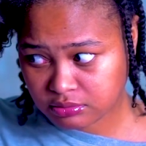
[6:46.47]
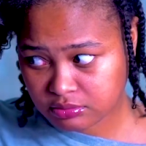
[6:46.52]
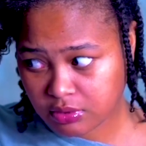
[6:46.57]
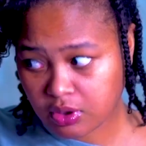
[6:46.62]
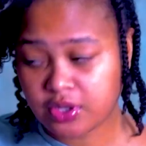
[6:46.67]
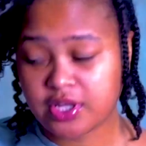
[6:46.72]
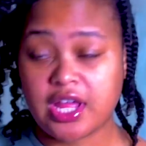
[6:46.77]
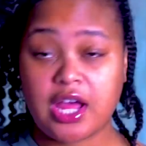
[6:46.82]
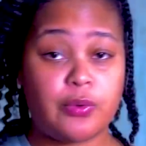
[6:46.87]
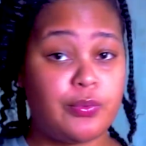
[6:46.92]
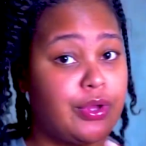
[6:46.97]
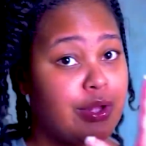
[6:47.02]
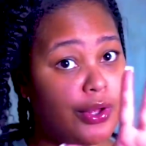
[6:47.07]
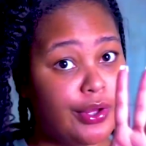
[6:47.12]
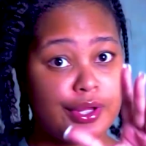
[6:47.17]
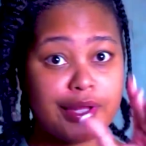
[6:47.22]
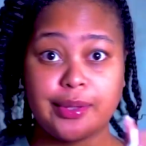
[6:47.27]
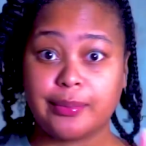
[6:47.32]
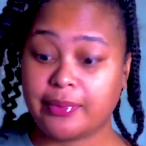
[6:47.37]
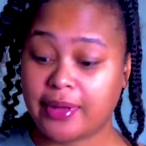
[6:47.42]
Oh yeah, we're gonna
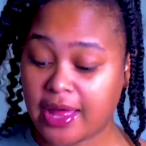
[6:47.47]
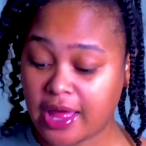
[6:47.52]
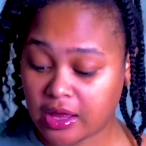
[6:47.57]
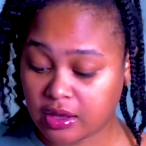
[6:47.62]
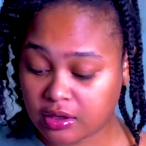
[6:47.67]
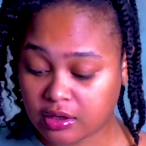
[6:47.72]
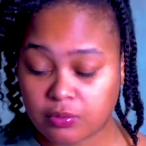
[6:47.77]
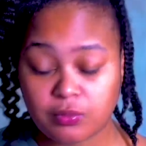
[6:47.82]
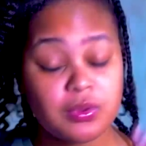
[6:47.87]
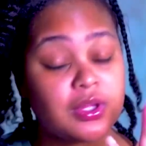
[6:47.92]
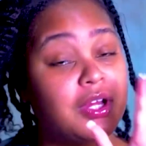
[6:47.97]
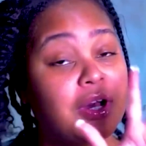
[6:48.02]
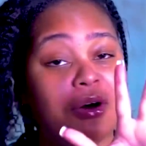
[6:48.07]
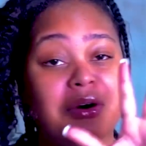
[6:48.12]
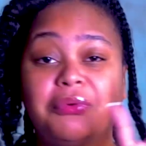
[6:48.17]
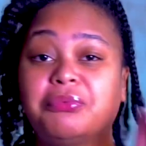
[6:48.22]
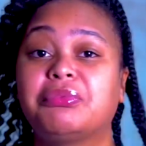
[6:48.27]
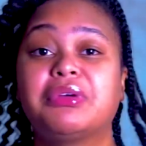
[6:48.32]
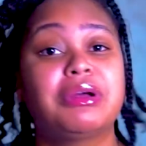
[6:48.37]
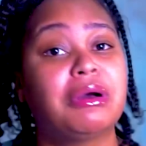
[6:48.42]
come back.
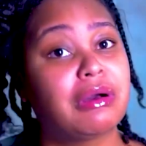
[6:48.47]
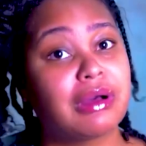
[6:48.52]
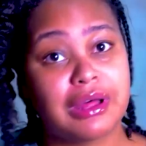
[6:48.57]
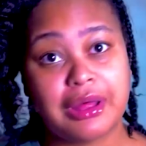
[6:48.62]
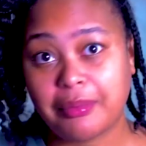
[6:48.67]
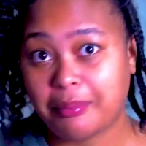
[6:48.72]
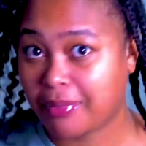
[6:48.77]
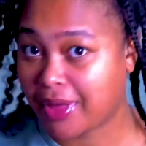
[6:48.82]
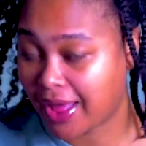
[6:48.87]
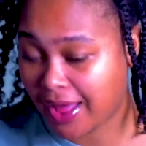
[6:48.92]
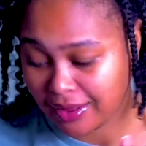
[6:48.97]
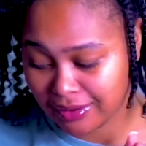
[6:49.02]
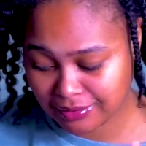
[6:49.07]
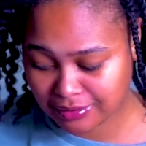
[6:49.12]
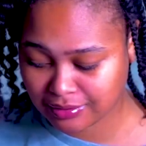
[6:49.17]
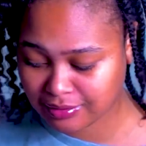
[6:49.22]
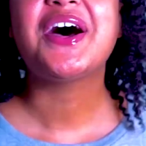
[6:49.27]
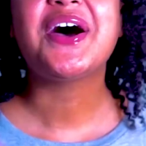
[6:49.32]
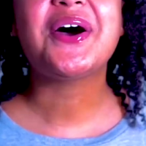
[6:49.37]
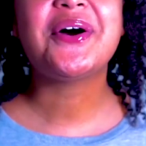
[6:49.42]
We're gonna come back.
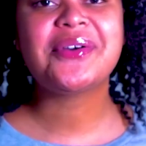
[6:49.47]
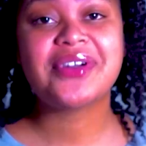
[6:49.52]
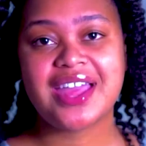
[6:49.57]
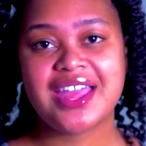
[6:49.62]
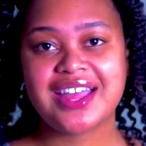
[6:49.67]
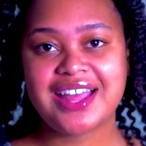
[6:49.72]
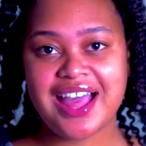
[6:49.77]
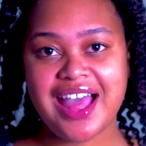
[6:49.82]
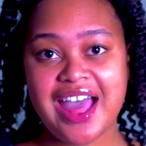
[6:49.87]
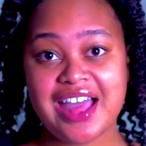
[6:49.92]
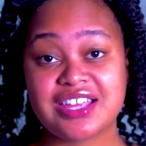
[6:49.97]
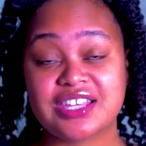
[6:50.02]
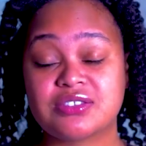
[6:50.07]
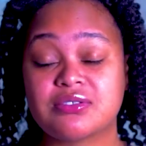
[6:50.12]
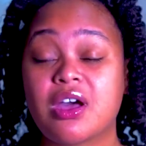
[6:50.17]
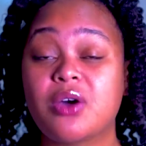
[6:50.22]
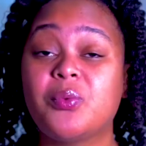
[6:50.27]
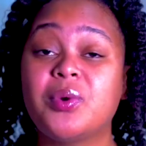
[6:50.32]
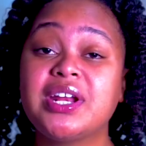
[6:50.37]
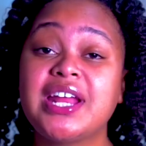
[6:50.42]
Okay guys, so
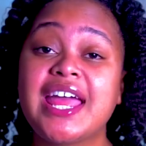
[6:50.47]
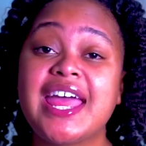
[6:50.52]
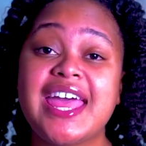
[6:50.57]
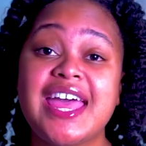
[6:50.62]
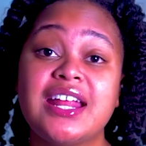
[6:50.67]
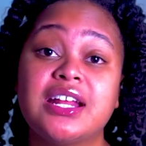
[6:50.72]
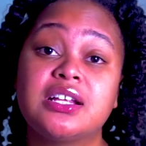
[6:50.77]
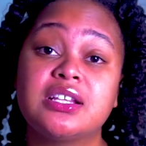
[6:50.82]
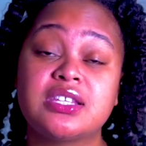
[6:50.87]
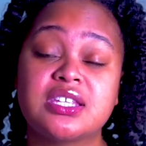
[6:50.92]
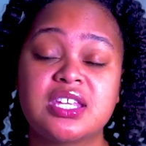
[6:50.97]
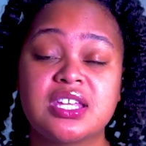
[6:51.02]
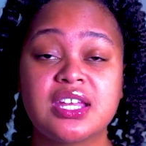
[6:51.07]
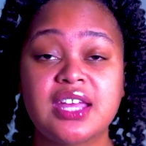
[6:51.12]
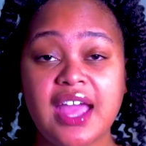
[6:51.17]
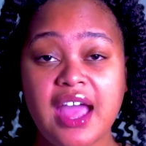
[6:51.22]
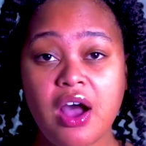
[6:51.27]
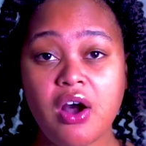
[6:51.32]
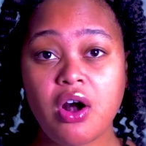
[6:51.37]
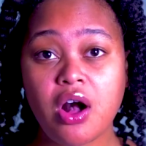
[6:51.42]
I went ahead and took
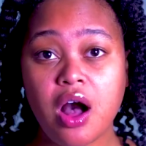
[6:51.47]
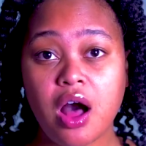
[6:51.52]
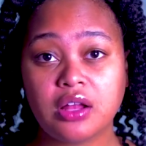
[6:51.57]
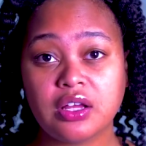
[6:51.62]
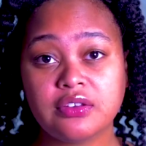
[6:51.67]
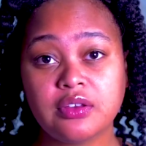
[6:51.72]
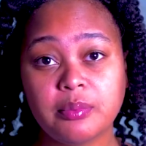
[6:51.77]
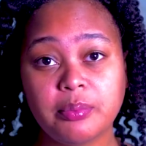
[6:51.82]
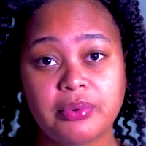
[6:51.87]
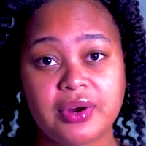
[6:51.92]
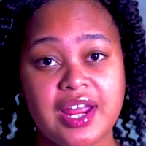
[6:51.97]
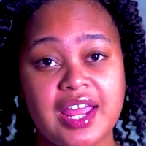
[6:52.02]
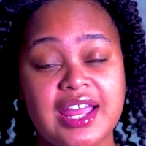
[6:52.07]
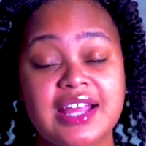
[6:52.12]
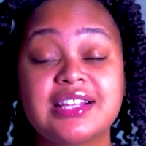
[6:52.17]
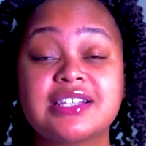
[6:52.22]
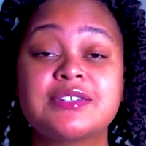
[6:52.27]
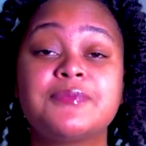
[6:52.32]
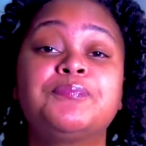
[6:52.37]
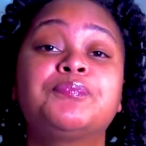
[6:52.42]
out all the
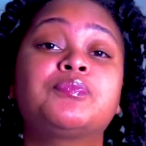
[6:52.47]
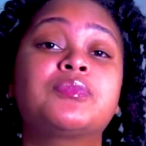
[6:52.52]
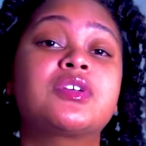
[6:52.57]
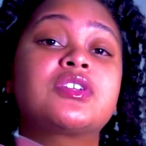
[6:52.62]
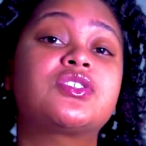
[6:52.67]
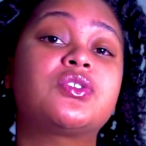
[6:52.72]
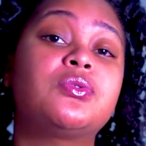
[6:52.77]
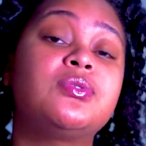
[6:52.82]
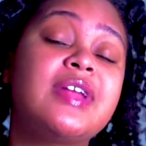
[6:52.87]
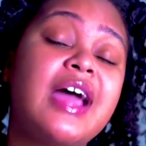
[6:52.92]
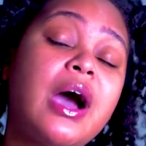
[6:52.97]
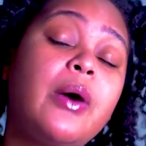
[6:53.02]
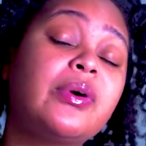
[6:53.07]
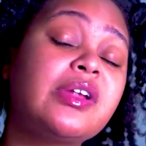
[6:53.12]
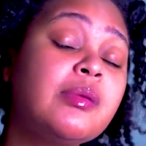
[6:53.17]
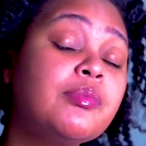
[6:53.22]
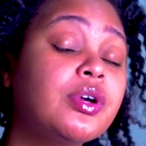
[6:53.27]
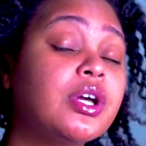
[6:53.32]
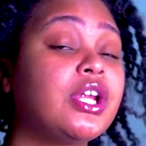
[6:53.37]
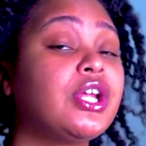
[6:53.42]
braids. So now what
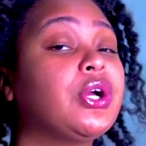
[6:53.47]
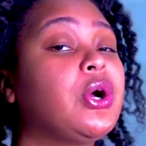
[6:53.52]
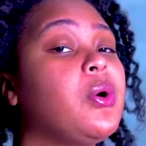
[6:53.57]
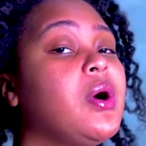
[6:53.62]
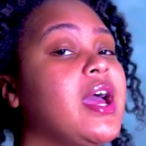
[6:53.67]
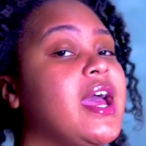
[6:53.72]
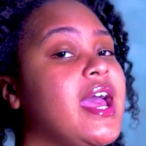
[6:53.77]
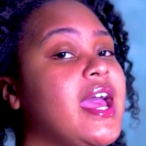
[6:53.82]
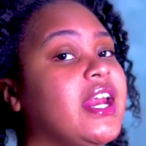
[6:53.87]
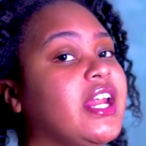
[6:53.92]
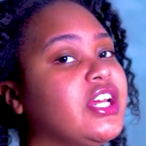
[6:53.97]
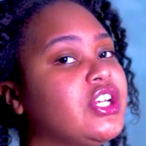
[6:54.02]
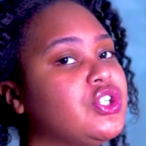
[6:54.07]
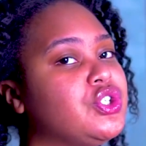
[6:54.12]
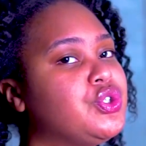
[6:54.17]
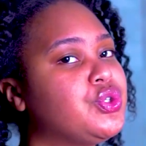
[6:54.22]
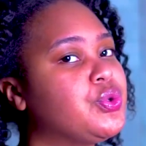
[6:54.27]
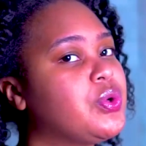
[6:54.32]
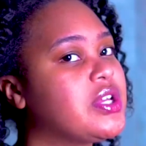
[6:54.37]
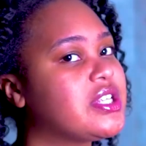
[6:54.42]
I'm gonna go ahead and
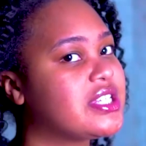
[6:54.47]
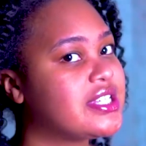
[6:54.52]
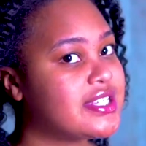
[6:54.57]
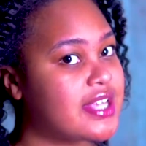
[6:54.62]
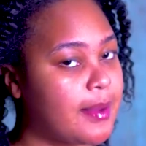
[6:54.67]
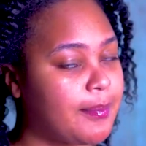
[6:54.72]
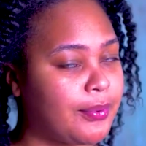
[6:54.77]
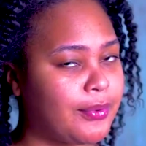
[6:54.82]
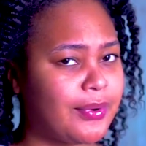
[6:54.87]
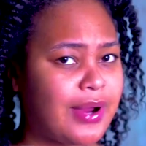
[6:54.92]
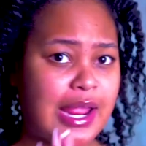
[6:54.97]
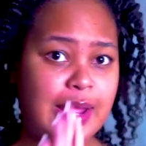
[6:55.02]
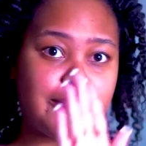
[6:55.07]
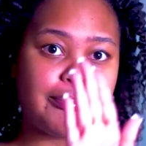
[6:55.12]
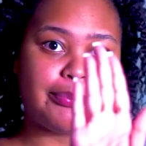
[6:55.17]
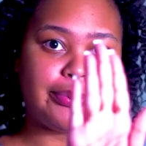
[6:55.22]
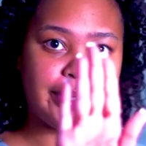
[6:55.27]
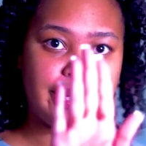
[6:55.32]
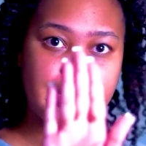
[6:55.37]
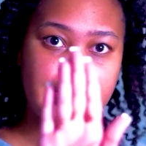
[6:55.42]
do is separate.
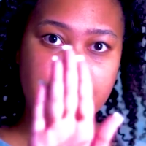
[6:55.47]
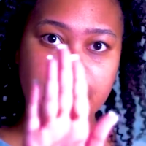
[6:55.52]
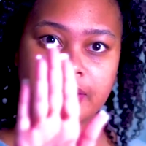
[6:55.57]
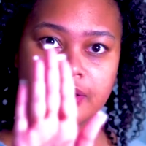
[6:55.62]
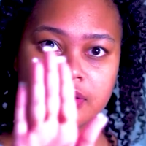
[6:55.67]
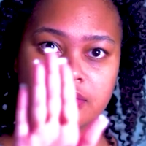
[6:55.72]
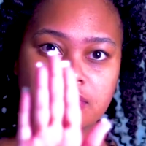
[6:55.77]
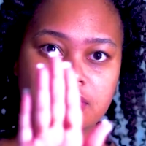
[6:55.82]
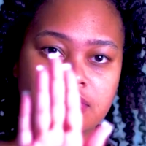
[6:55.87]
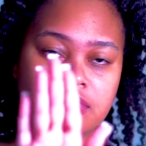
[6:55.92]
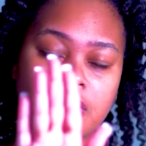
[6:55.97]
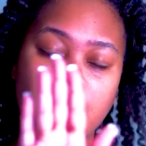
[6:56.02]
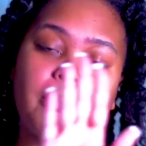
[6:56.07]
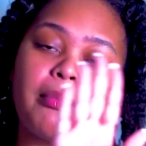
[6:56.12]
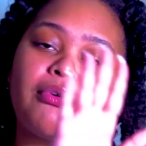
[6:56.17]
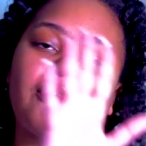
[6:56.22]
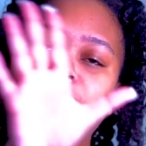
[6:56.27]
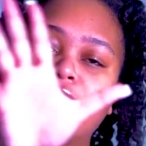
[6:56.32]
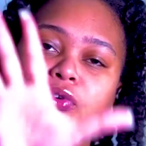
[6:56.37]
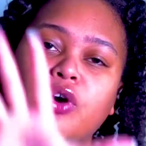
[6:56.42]
But
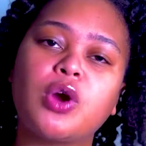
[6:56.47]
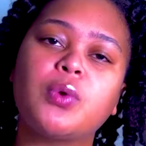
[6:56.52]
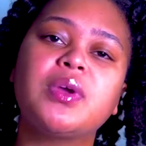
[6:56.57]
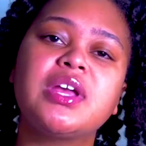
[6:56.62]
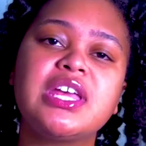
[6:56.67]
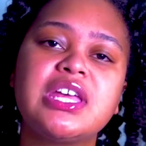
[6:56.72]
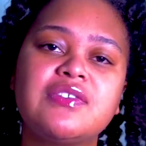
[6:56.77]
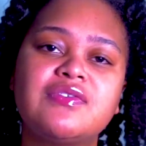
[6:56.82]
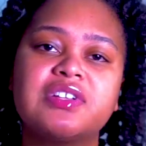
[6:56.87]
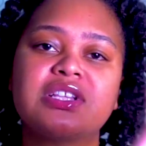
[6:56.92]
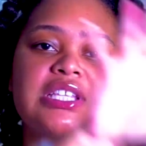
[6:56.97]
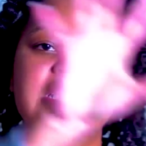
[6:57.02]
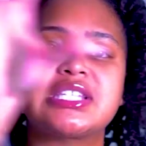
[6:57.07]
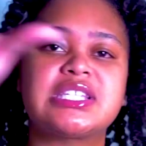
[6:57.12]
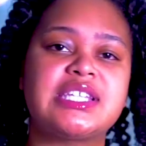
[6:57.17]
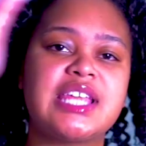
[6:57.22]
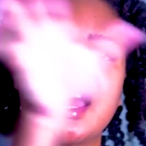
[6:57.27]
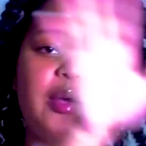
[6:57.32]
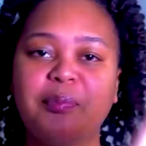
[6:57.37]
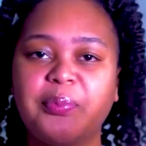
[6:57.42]
before we even
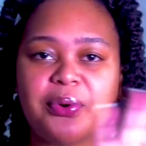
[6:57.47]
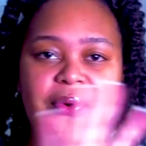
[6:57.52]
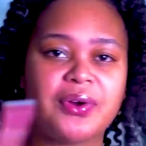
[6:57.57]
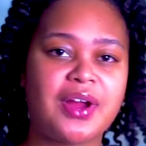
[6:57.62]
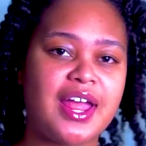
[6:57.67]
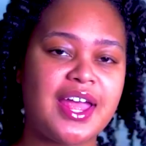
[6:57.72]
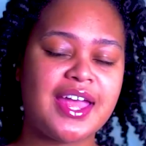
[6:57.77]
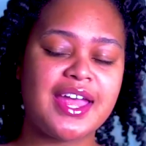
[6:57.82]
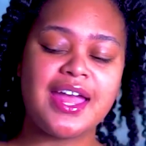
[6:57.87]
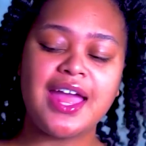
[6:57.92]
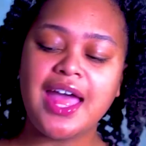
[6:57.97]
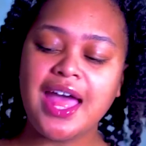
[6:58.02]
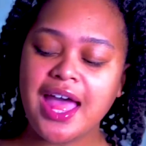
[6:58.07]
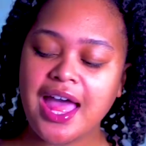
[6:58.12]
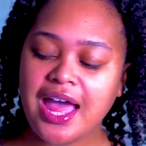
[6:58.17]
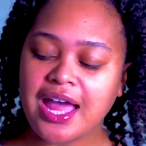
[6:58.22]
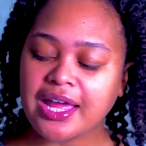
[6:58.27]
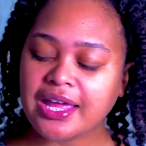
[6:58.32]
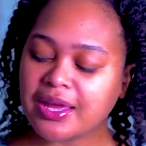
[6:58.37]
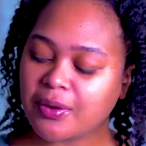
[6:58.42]
separate,
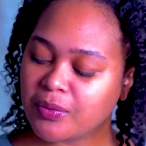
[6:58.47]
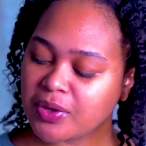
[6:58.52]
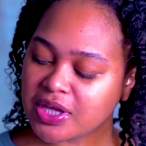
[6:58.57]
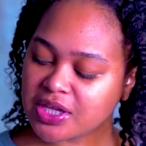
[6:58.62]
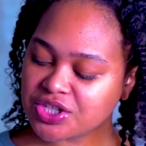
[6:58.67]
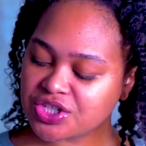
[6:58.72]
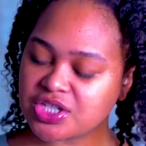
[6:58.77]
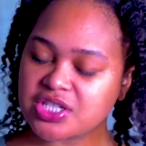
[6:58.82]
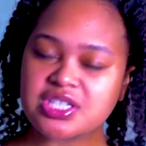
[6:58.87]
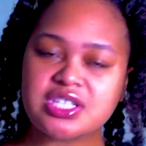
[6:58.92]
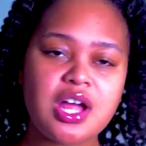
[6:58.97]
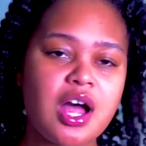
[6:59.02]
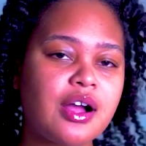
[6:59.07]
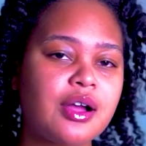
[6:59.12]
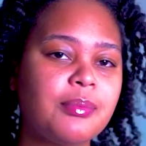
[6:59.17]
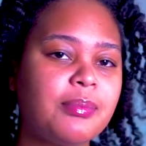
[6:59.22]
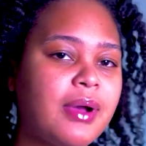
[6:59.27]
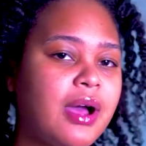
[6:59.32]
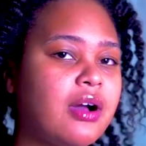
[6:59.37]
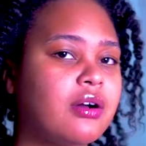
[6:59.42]
can we just talk
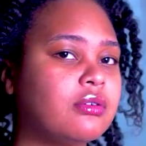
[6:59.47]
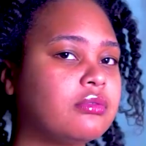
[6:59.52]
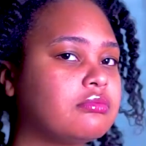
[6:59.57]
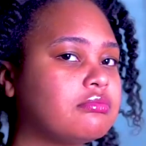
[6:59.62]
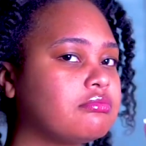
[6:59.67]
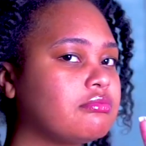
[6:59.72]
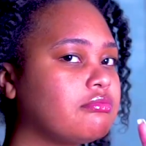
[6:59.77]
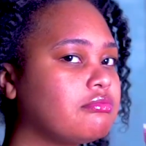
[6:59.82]
about